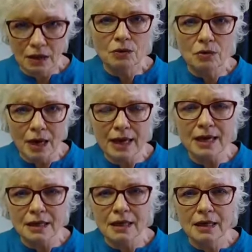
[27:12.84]

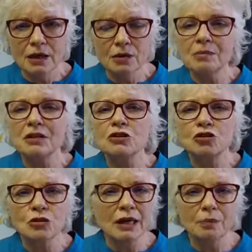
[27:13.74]
Right? You want to be
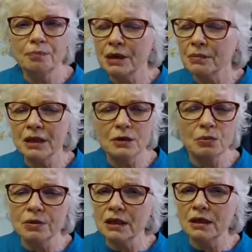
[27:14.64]
straight up. People are
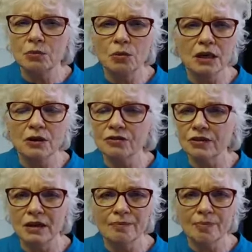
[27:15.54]
really
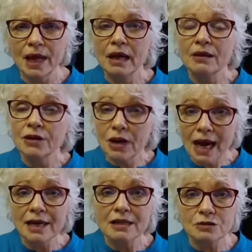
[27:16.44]
wonderful. If you're
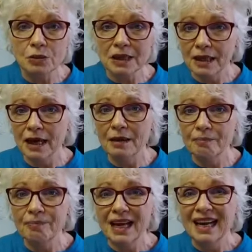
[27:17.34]
honest with
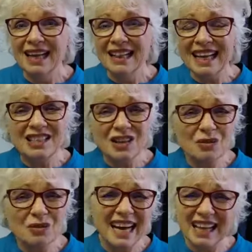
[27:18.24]
them, like
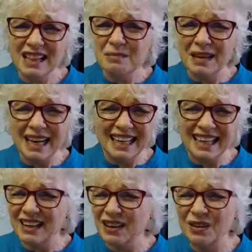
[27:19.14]
don't tell them,
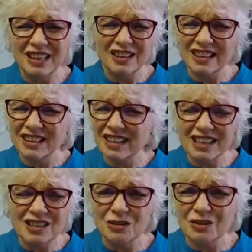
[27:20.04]
you're going
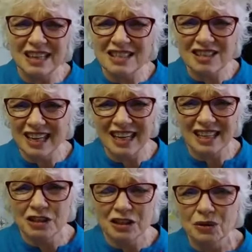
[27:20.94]
to do things you
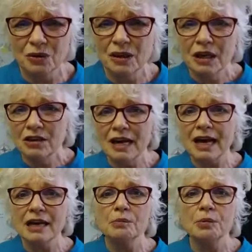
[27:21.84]
can't do. You're
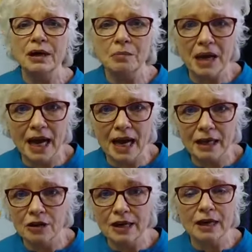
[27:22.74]
not going
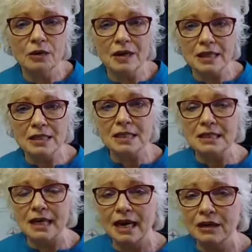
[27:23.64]
to raise the
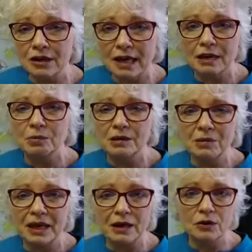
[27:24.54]
dead. You're not going to bring
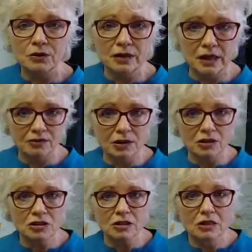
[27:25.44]
back old
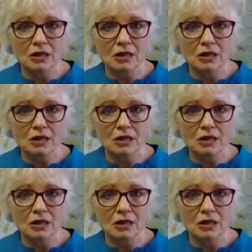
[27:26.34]
lovers.